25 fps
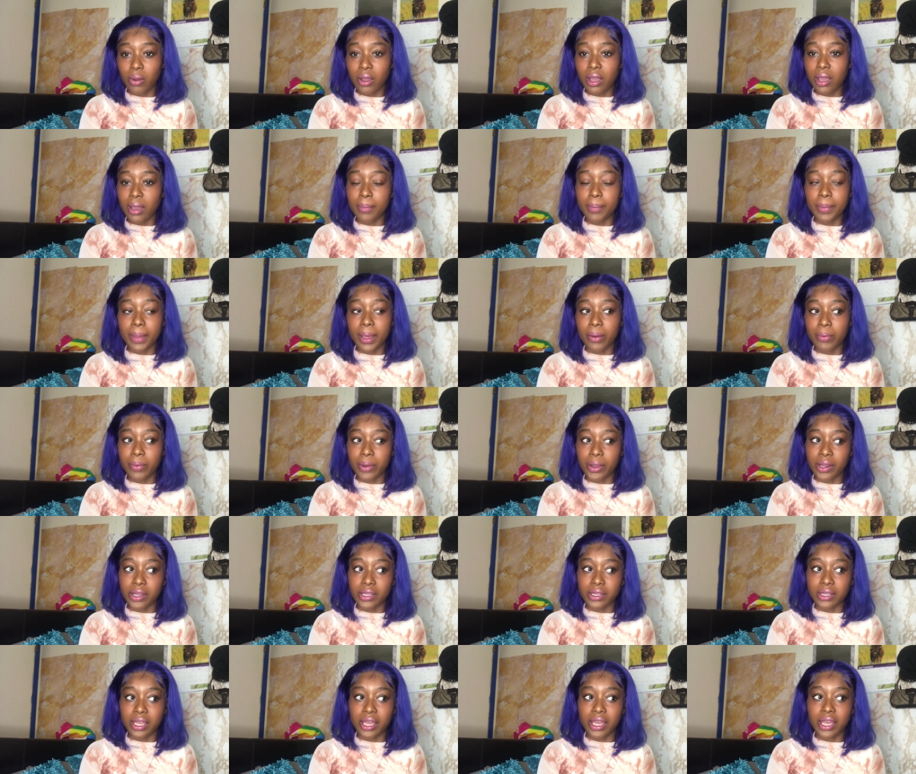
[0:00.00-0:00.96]
I'm not
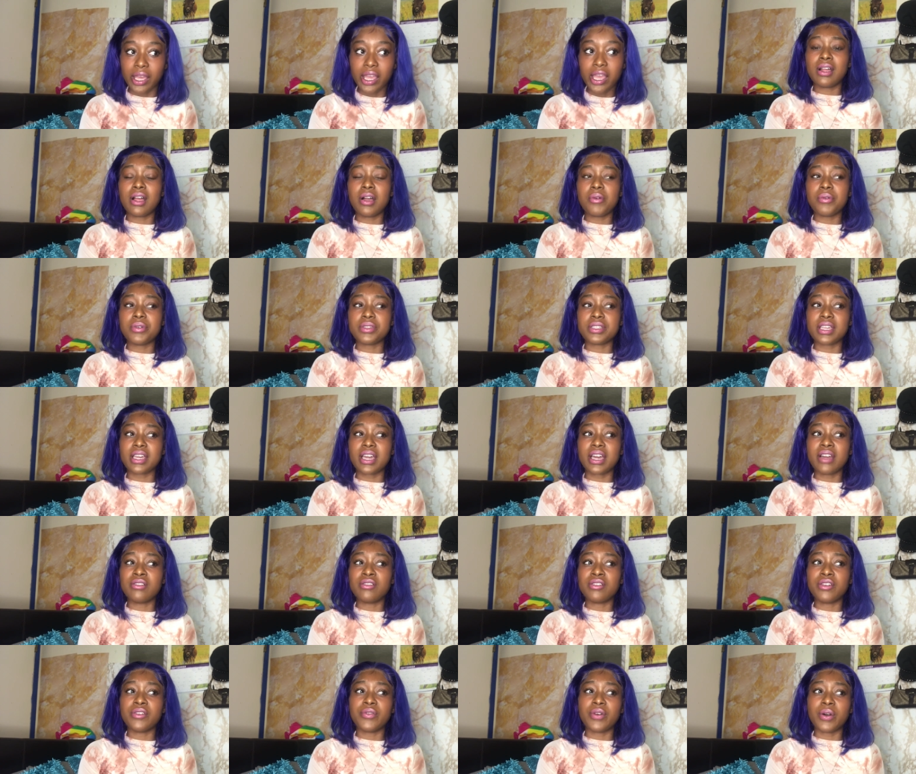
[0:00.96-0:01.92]
wearing that and I was like I
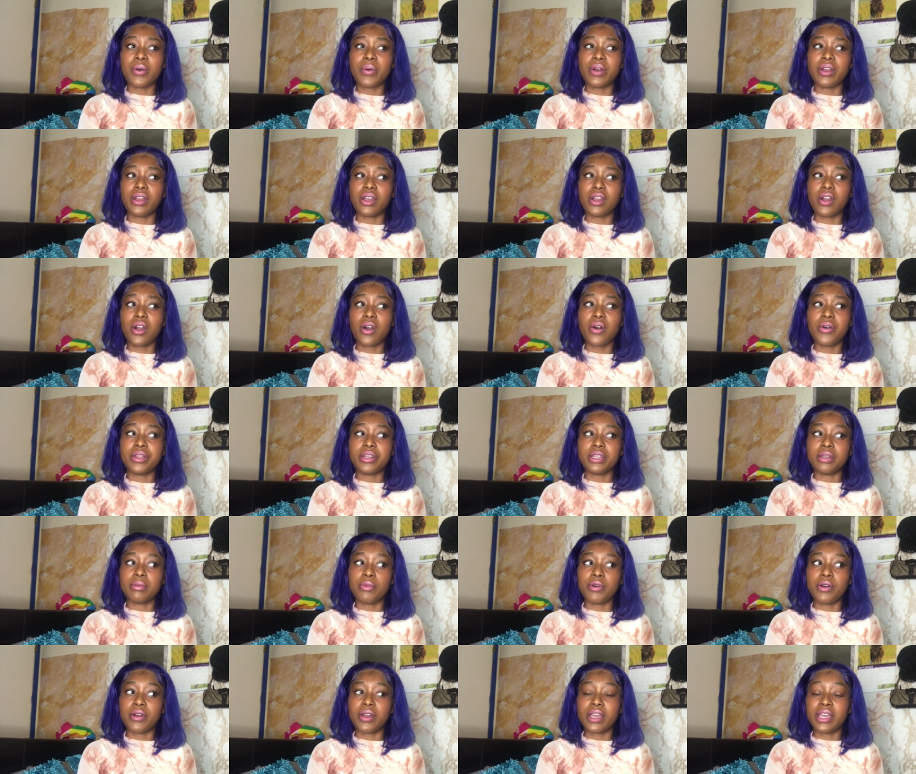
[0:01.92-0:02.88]
don't know if I want to go
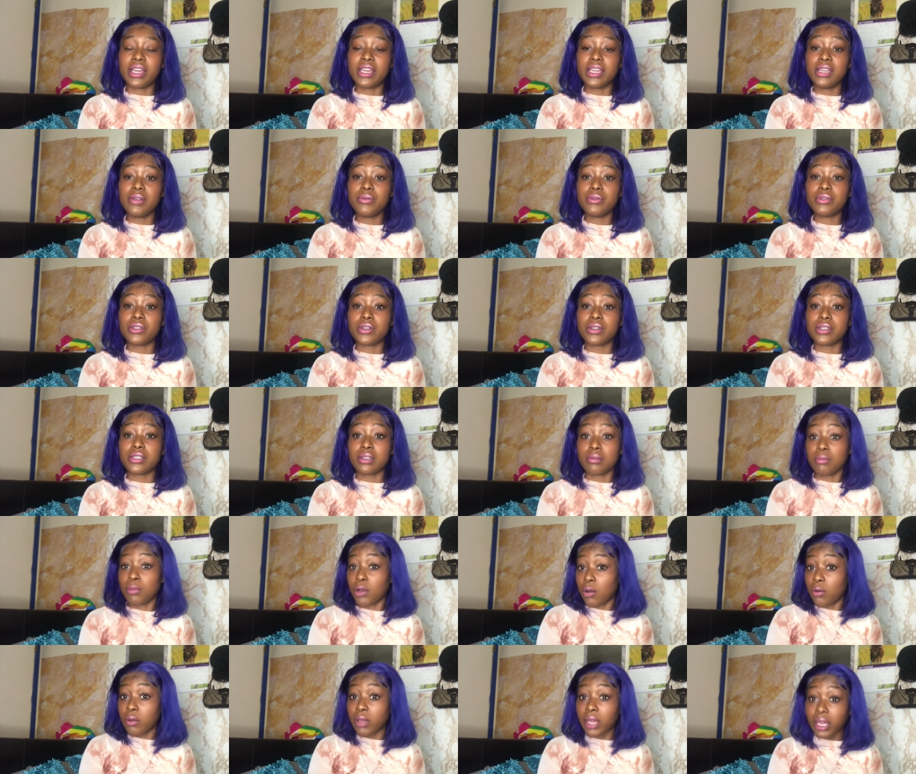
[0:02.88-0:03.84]
anymore and he was on some
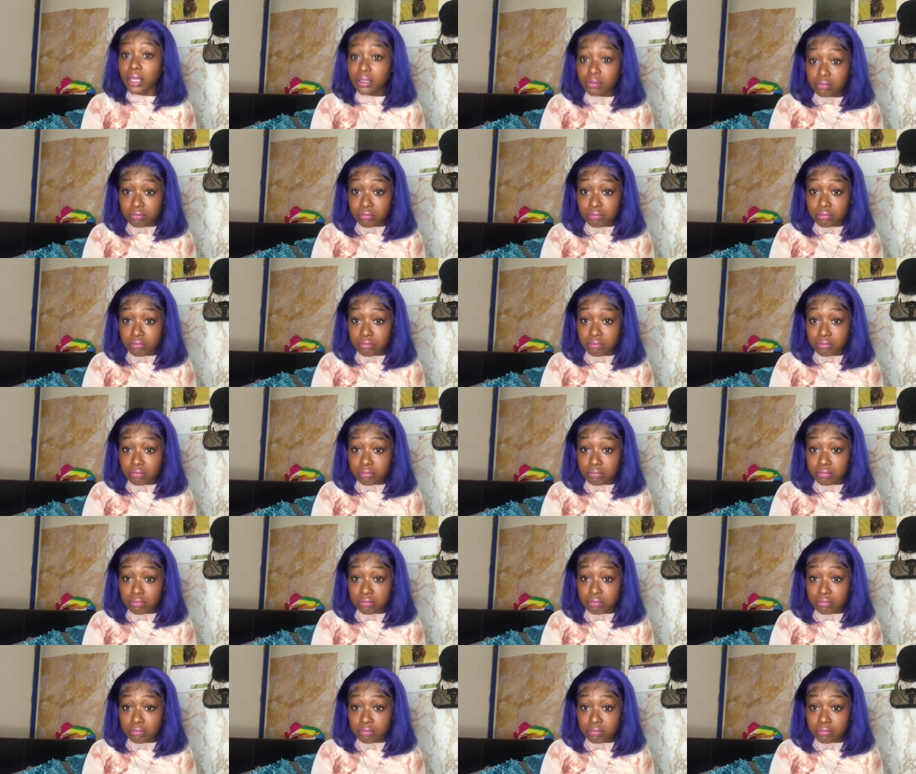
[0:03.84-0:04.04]
okay